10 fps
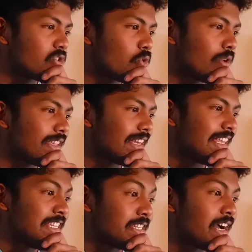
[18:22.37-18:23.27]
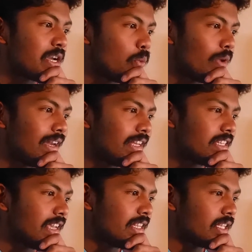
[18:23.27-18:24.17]
destroying an entire
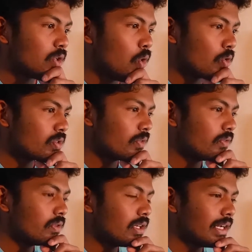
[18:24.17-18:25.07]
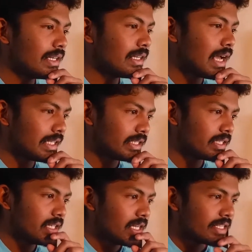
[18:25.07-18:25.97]
village in the course of a
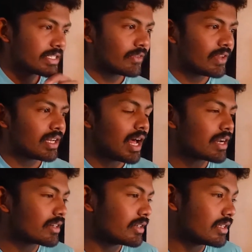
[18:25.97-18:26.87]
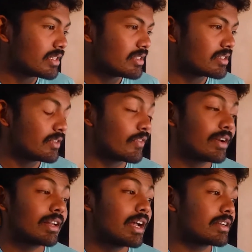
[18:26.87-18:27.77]
night several hundred
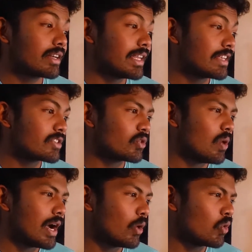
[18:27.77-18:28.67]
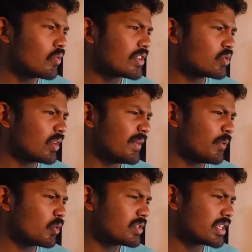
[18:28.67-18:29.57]
several hundred years ago i always
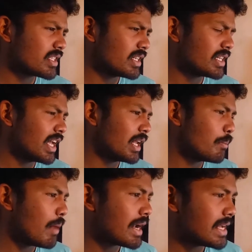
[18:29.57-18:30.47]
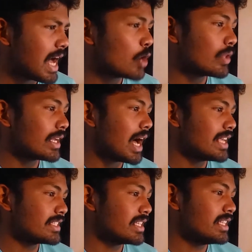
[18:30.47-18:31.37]
thought it was just a tale but now
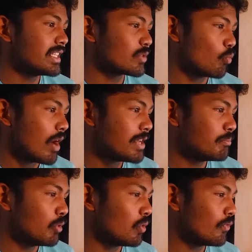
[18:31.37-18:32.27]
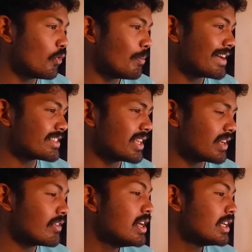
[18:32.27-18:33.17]
that i seen this white bow for
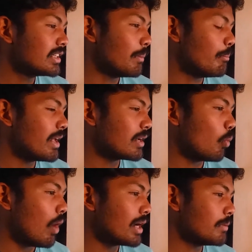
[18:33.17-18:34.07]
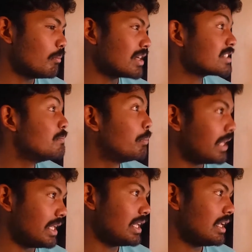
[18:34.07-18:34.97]
myself the big one
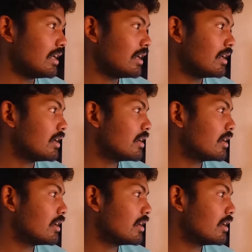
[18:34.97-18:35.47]
must be